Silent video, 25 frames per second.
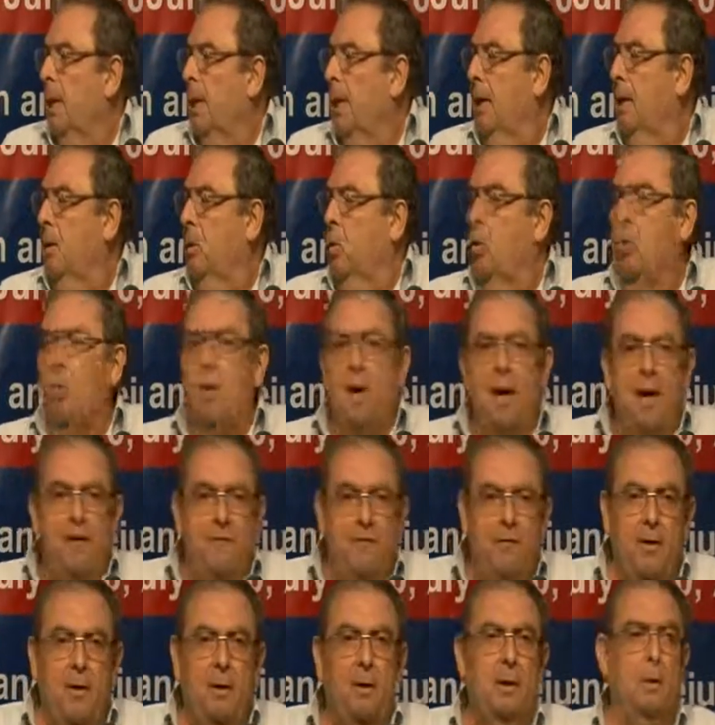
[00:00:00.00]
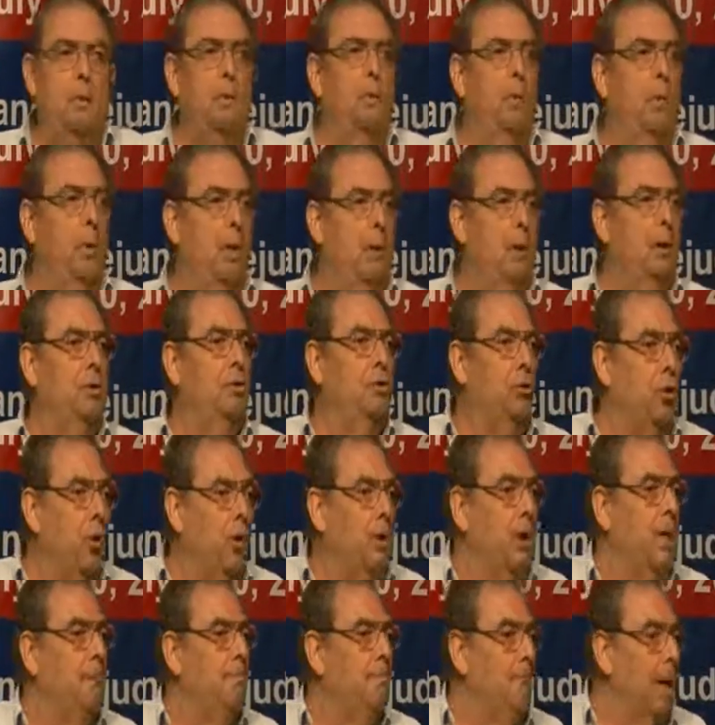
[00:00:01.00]
And whoever will
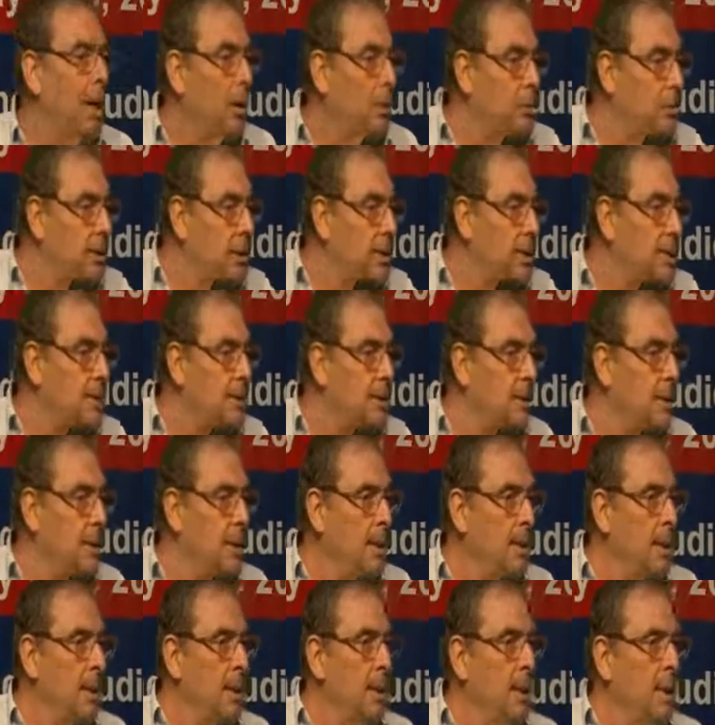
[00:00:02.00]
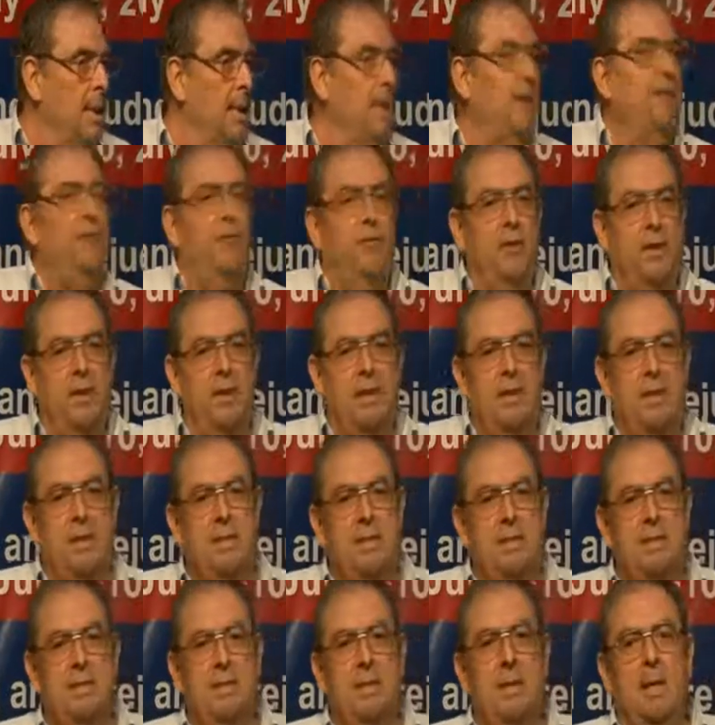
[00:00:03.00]
talk about this, if he
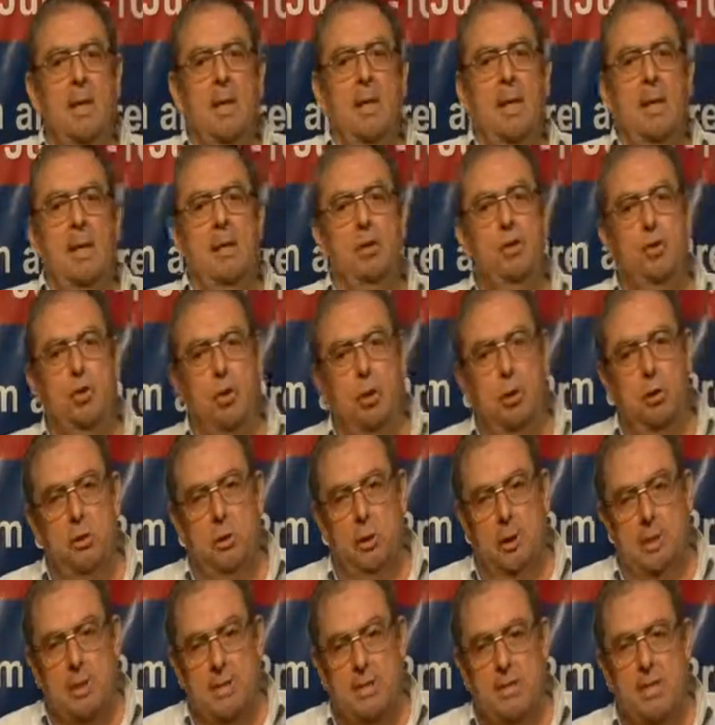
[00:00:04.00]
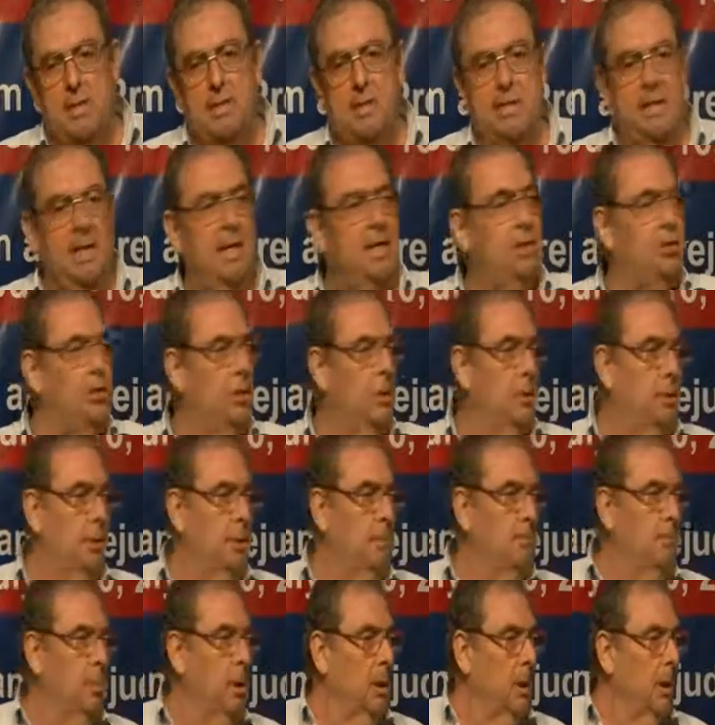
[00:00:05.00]
is a journalist stationed
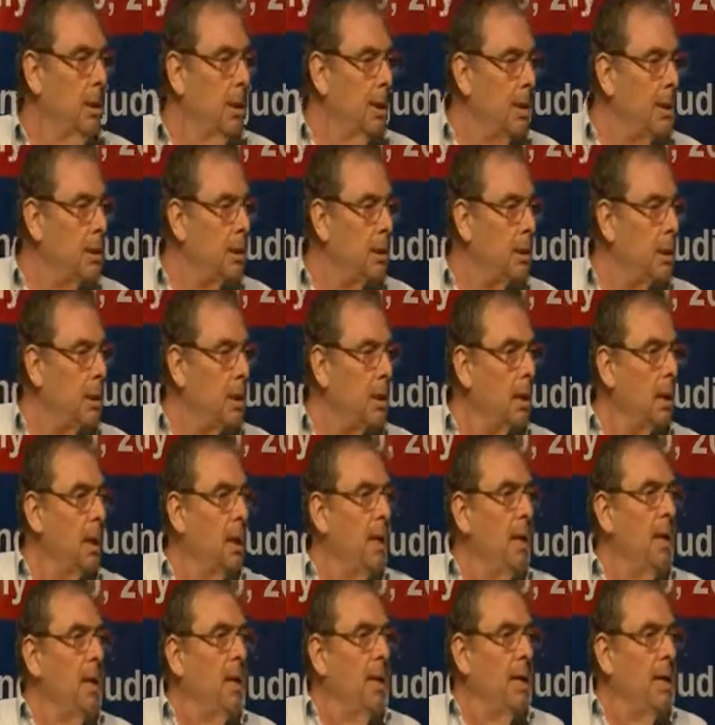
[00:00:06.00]
in Berlin,